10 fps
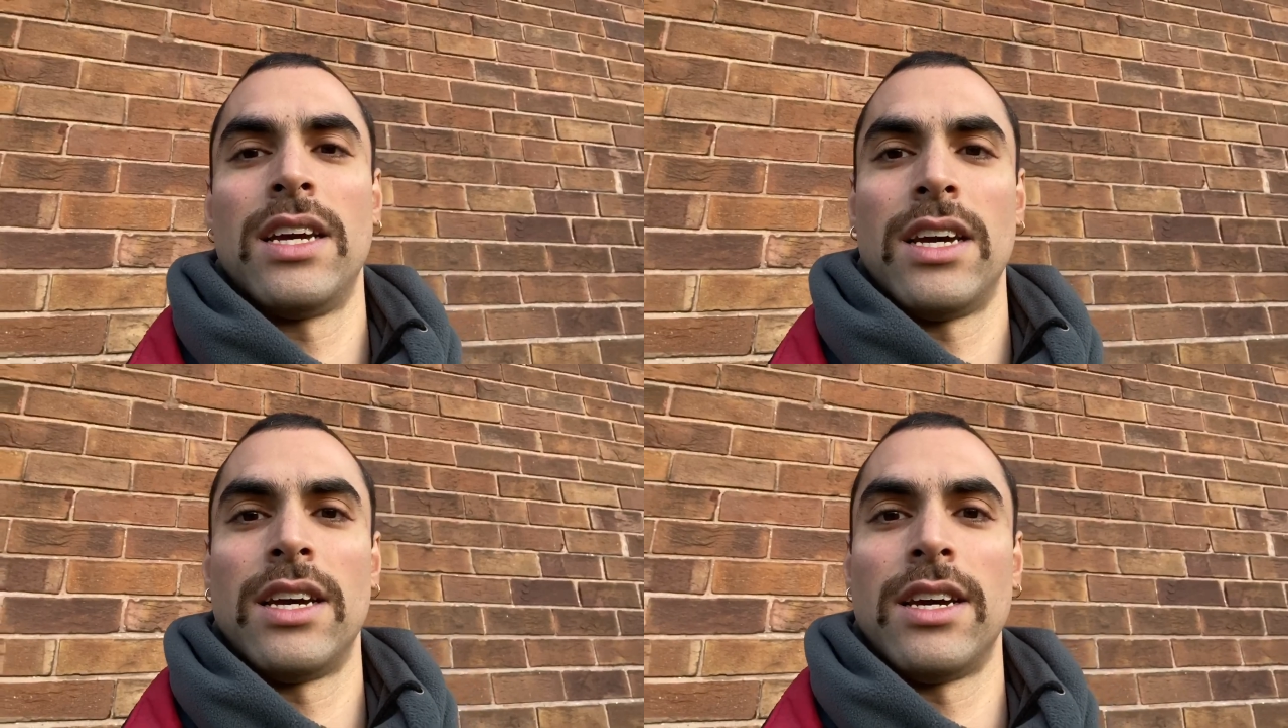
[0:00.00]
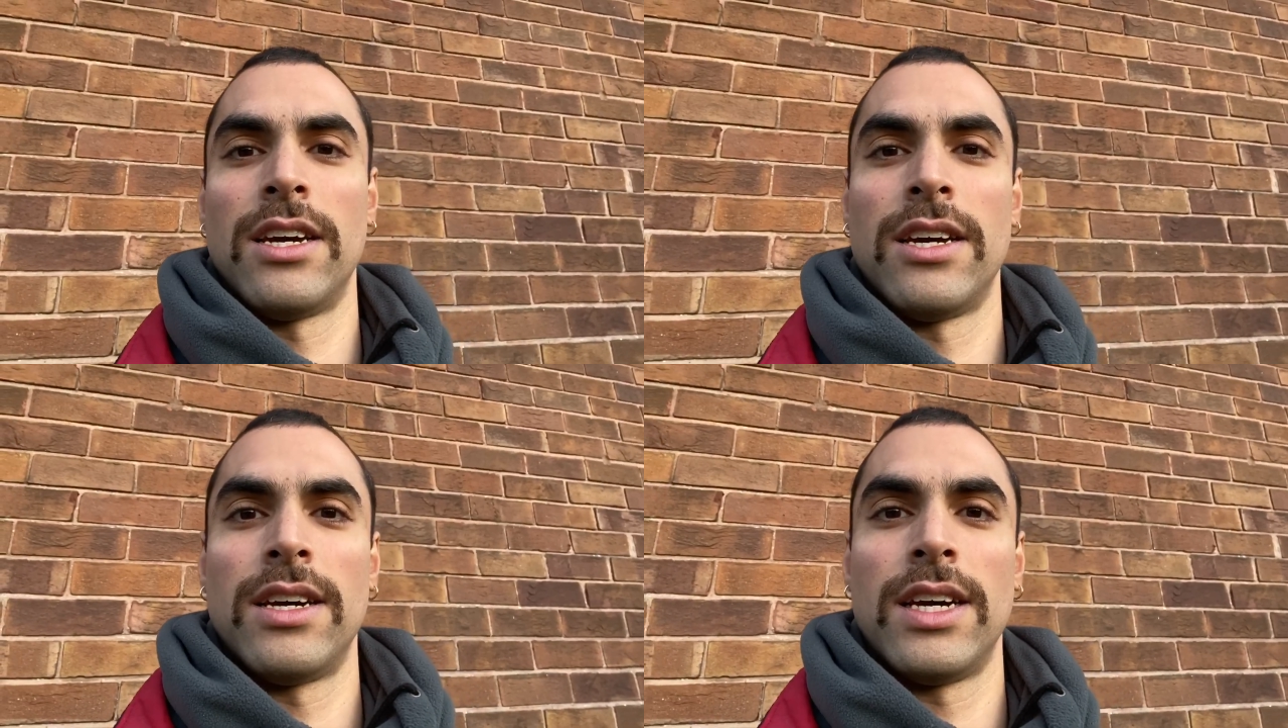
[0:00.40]

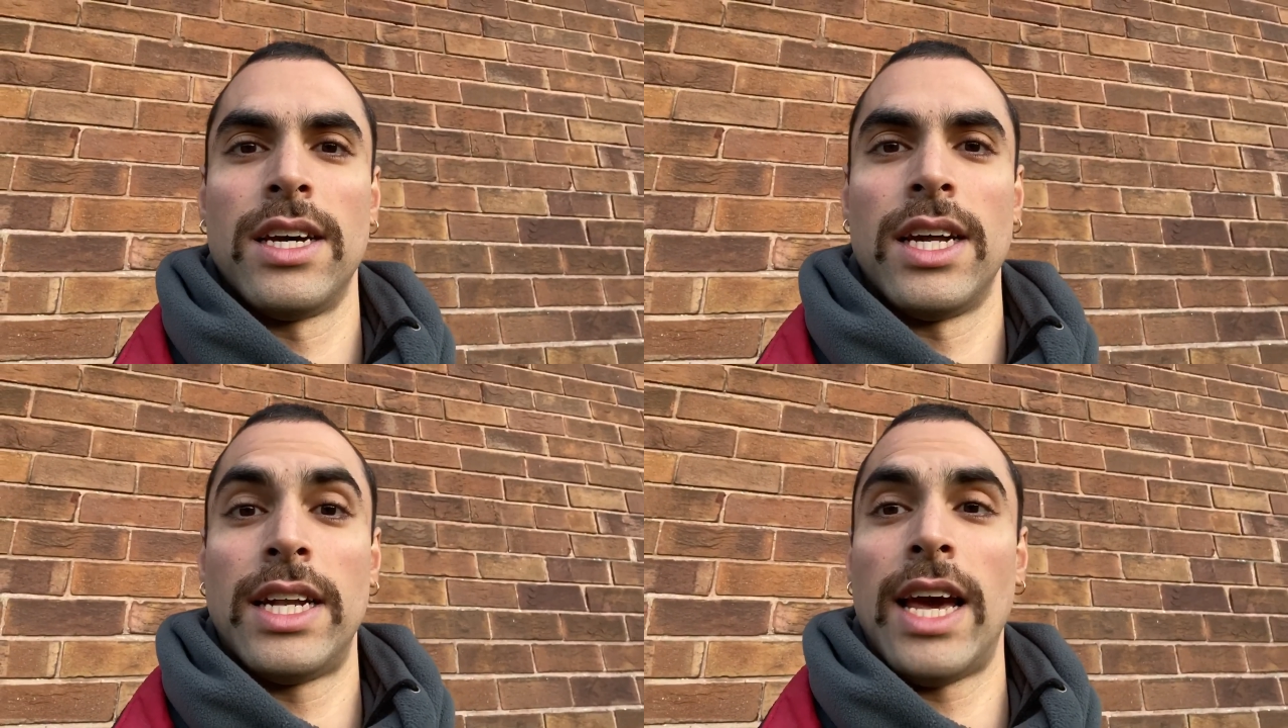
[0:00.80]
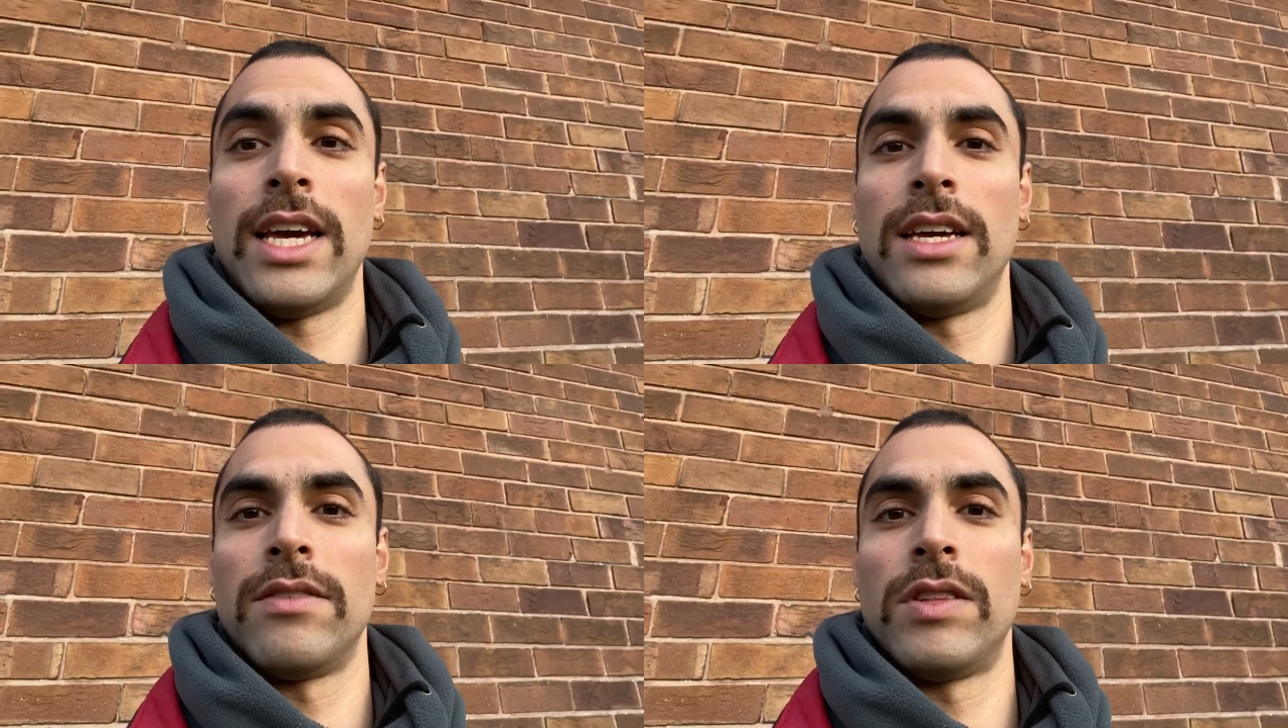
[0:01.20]
uh, a day
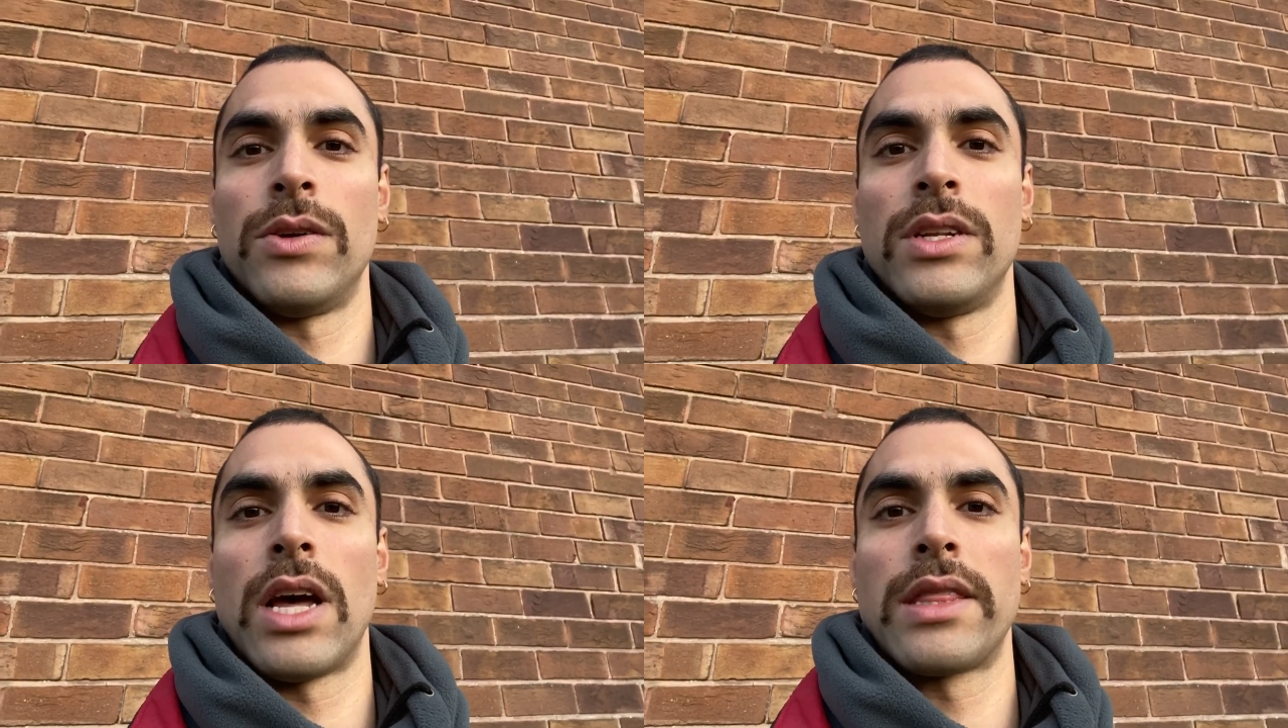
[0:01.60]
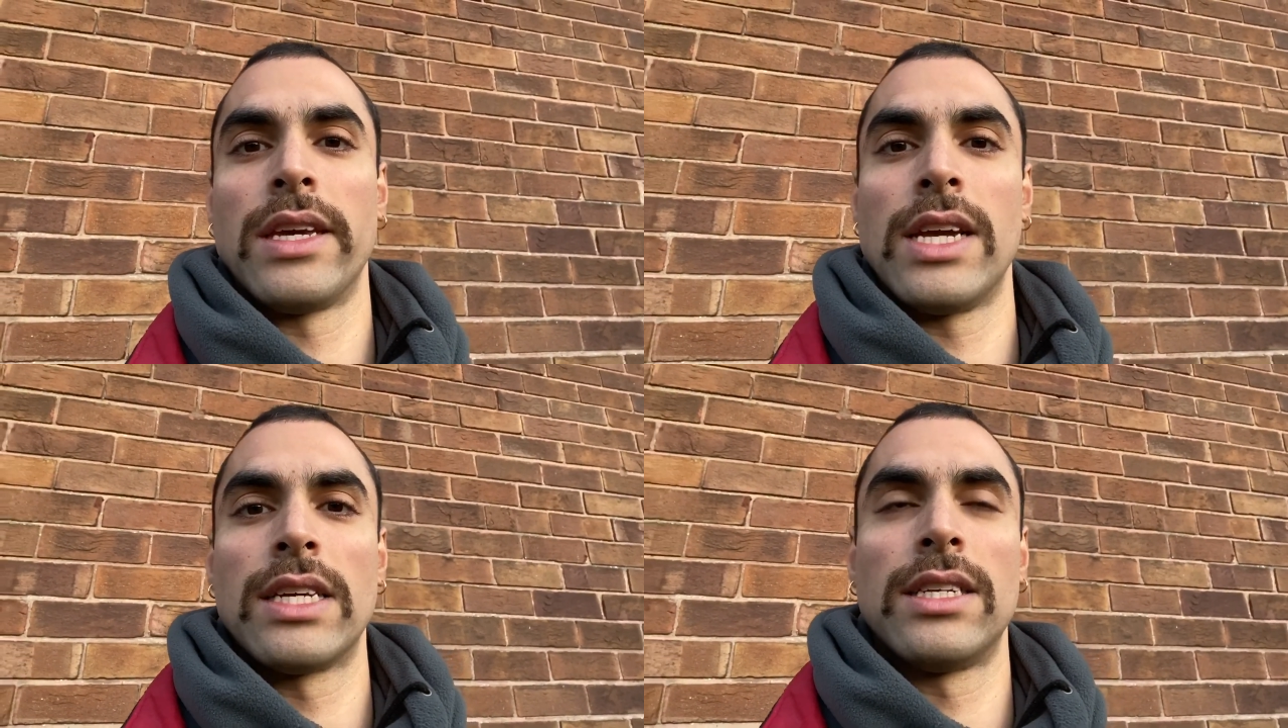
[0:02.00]
of doing nothing
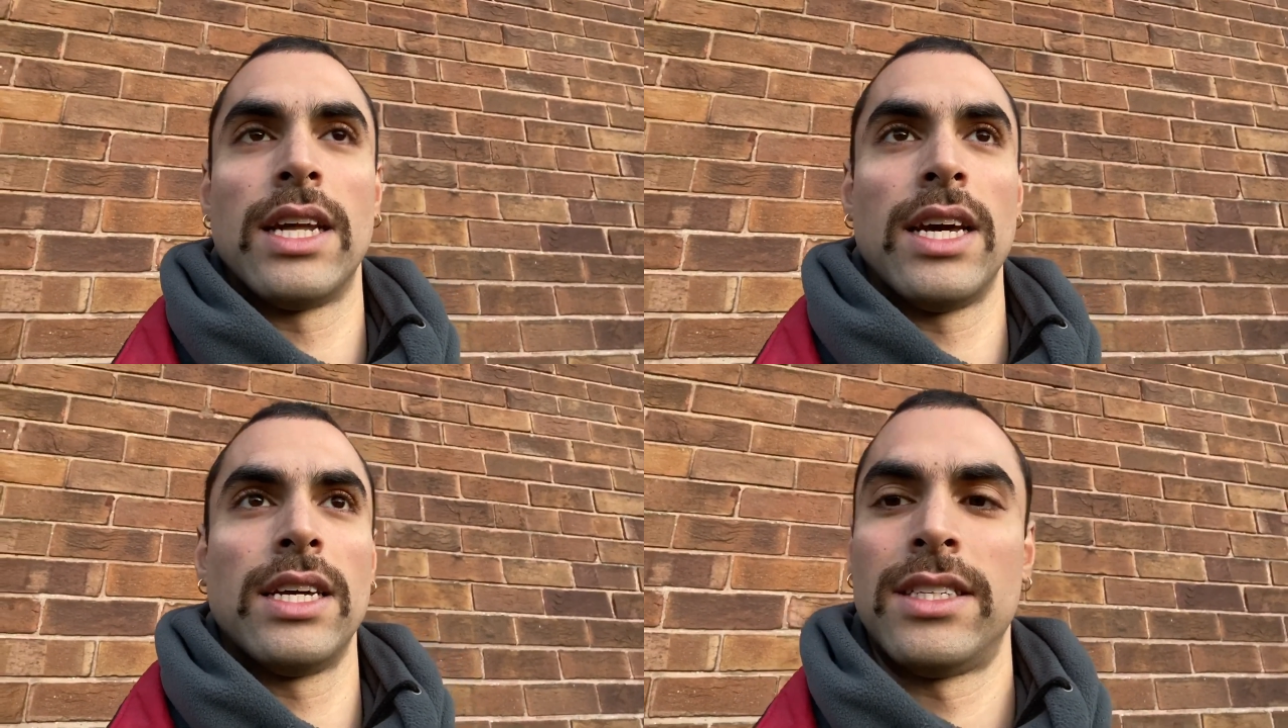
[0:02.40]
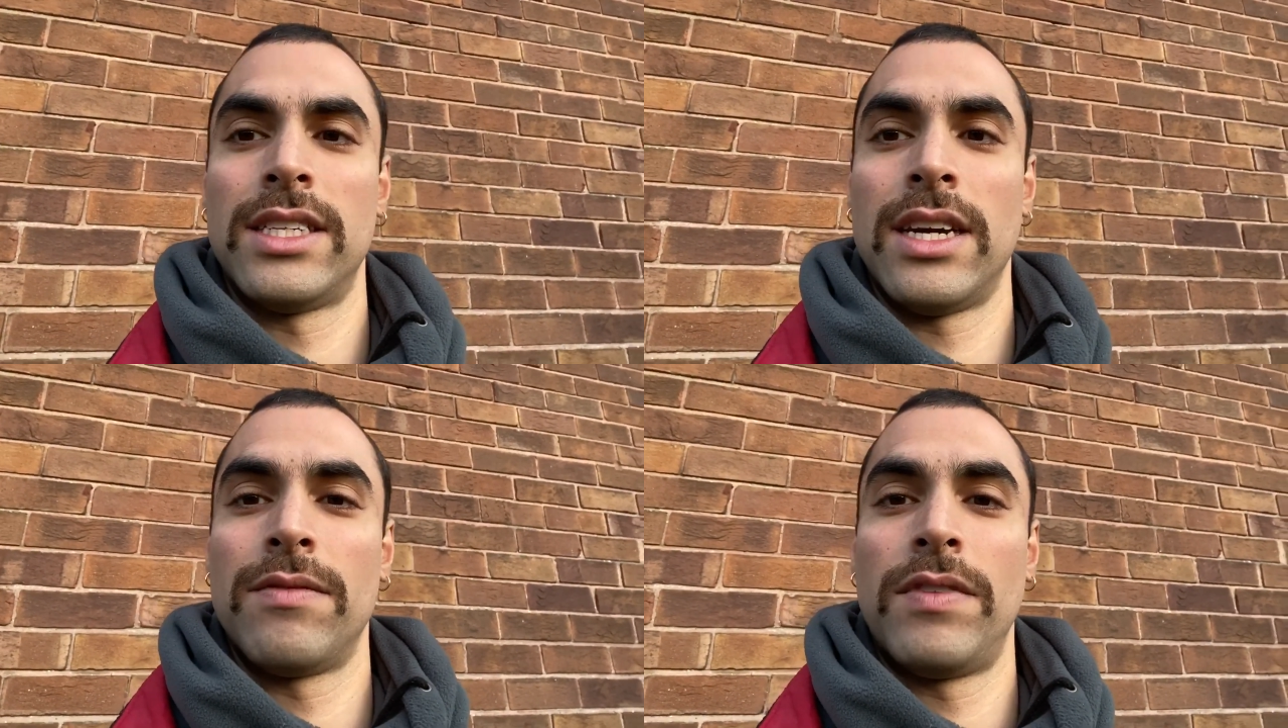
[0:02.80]
yesterday. Today
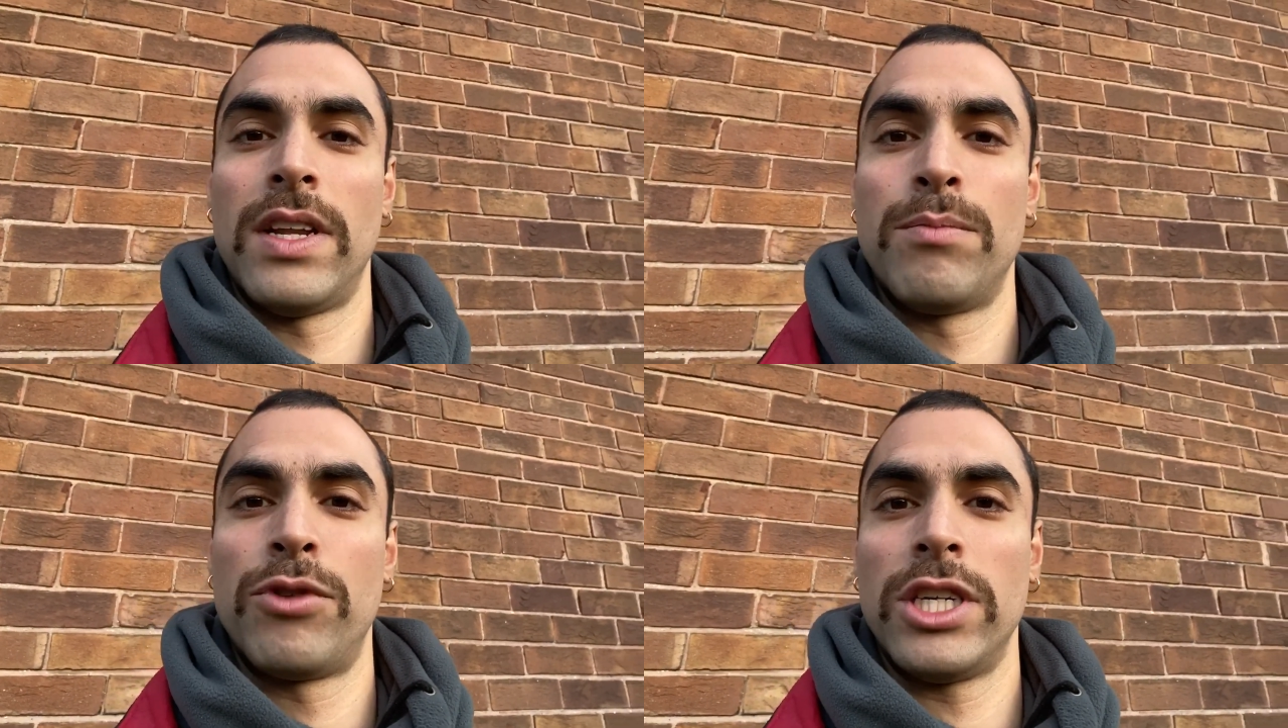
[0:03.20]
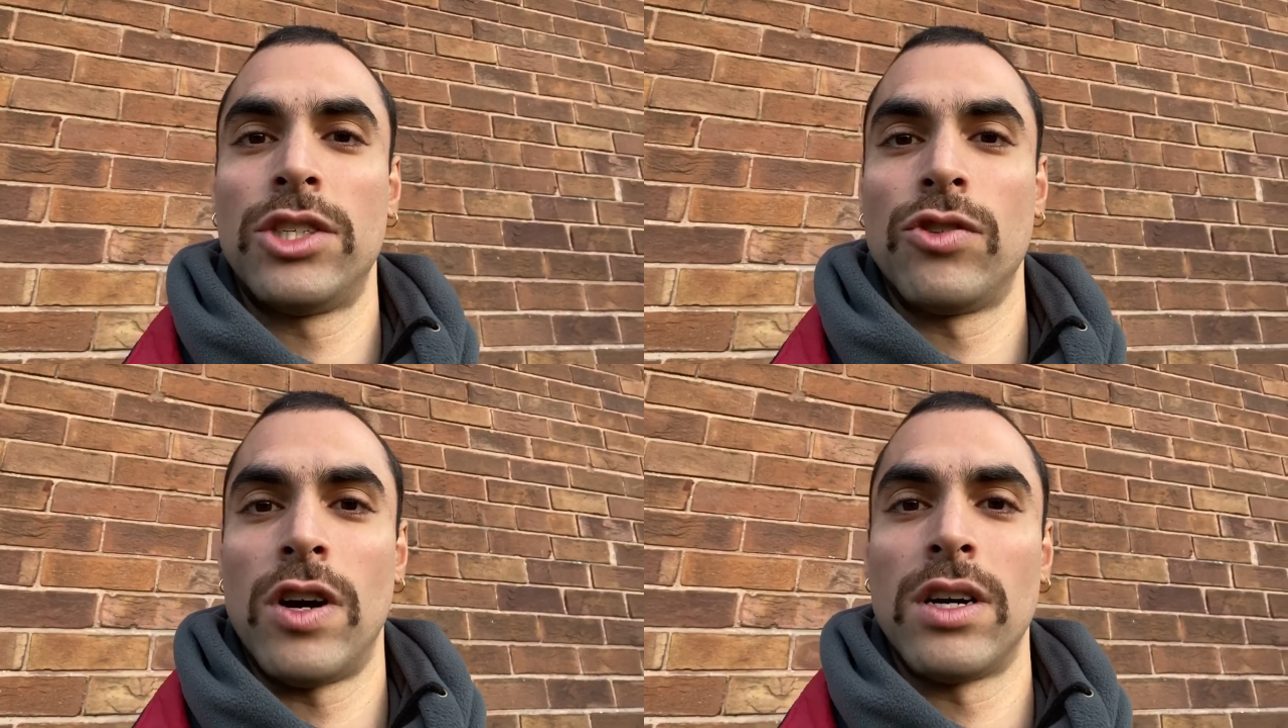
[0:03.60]
I'm feeling pretty
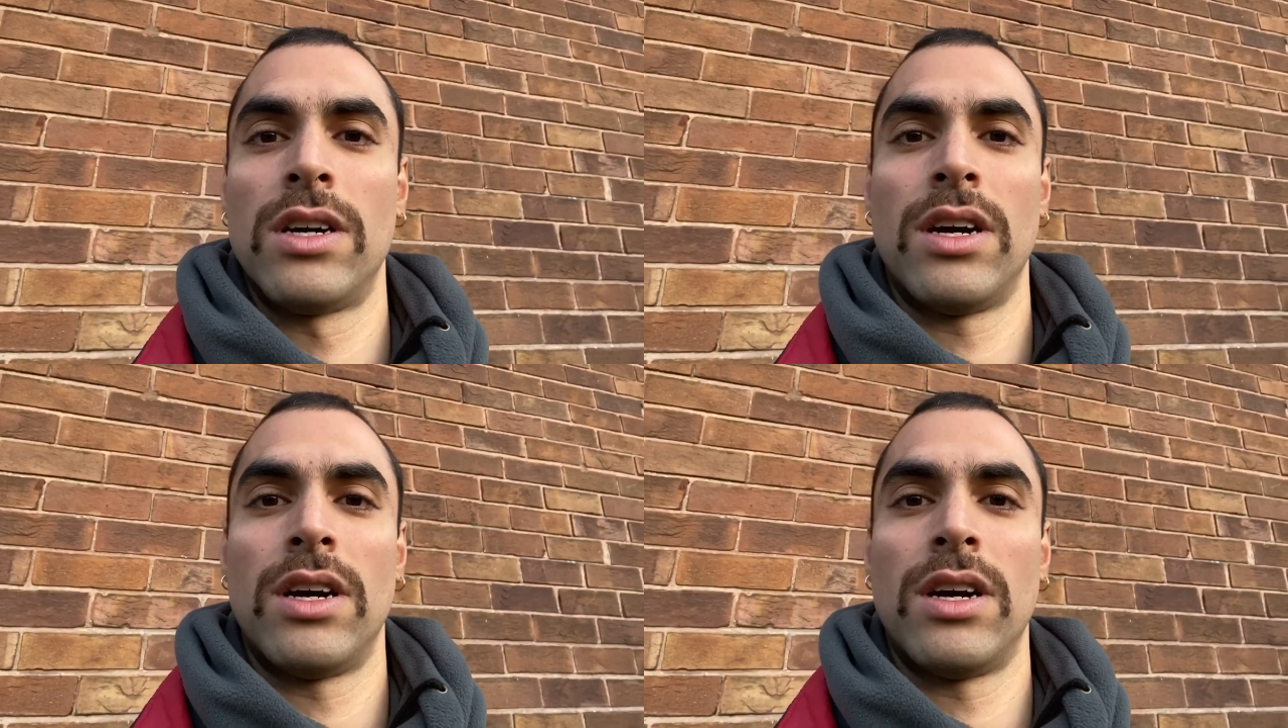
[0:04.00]
strong.